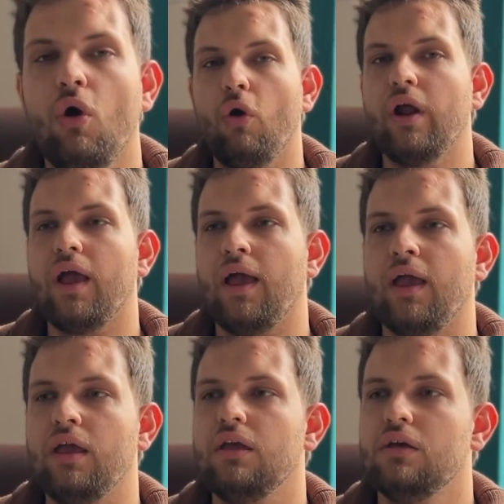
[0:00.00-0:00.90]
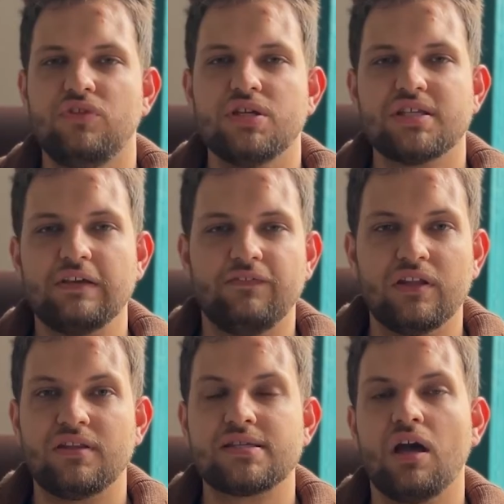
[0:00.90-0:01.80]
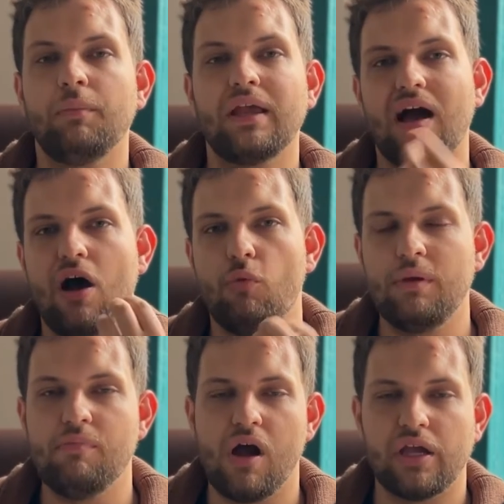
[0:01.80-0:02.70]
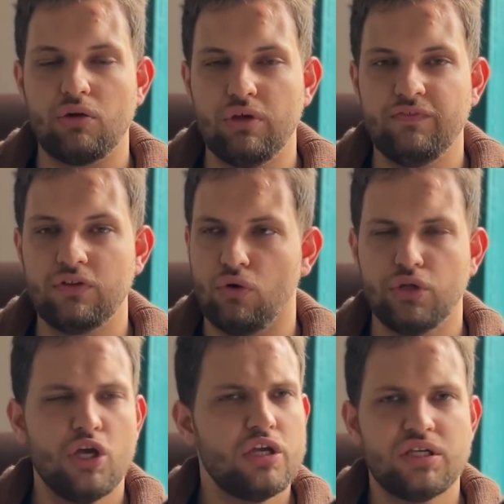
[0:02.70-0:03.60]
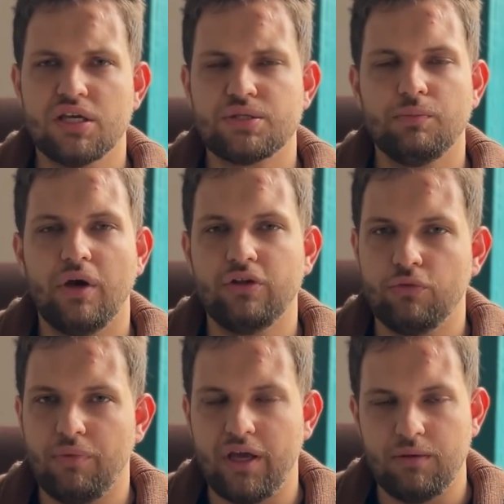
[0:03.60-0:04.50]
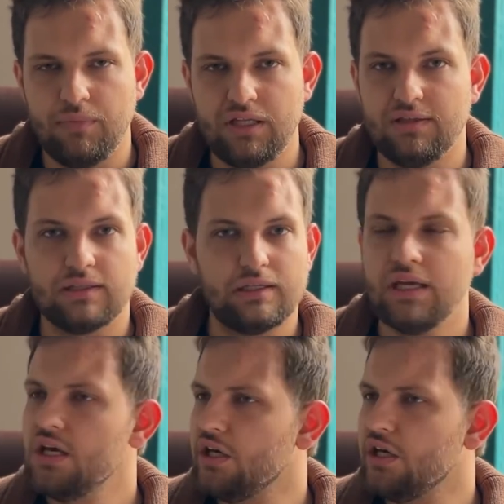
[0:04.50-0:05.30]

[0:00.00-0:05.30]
Or, hey, this event is coming, I'll be buying Louis Vuitton. Yes, you might not buy immediately.